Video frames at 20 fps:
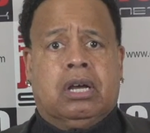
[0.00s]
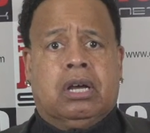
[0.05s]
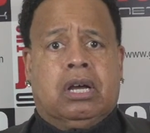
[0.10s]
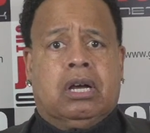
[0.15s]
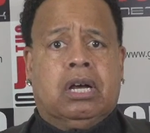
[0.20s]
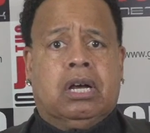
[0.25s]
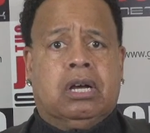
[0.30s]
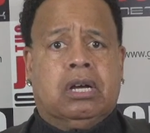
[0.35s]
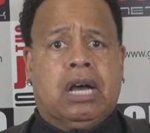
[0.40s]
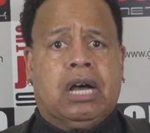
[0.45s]

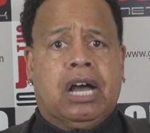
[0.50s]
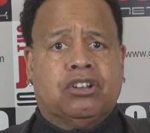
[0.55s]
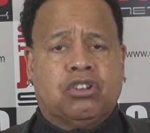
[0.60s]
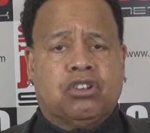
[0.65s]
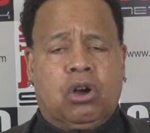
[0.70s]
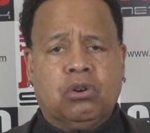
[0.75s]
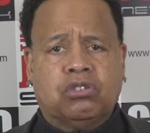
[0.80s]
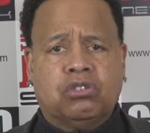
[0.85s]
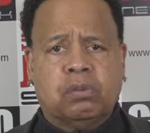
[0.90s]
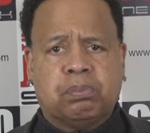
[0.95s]
I
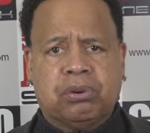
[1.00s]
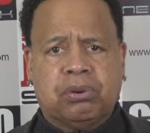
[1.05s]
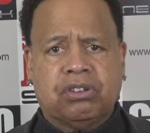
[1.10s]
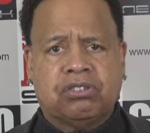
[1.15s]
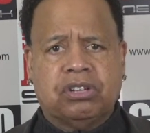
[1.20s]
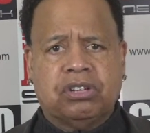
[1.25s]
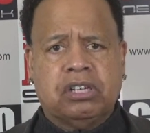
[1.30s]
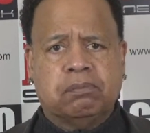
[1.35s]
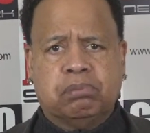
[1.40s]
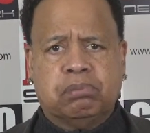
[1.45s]
talked to
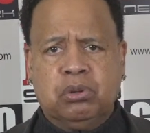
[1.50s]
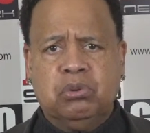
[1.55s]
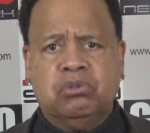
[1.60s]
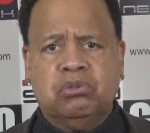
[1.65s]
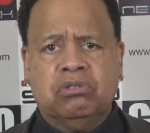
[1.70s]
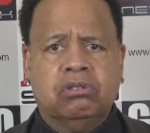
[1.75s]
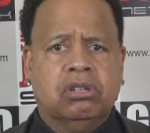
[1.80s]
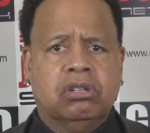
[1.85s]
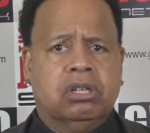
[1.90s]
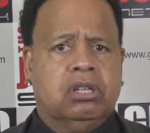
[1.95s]
President
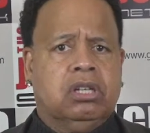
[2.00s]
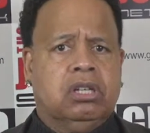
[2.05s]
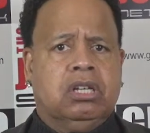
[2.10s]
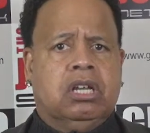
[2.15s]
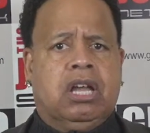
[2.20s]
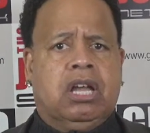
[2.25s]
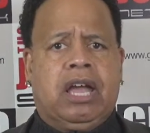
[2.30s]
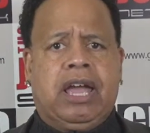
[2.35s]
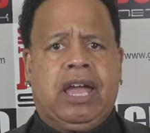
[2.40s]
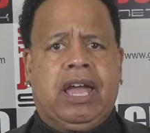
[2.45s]
Putin
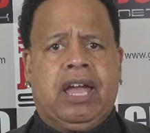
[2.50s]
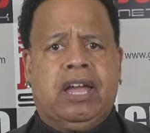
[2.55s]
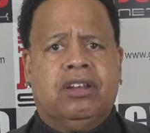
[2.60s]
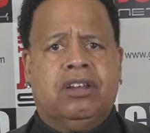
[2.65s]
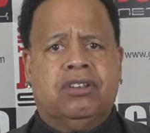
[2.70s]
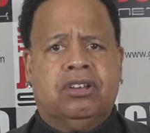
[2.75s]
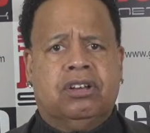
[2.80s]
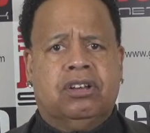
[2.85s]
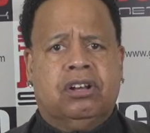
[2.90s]
and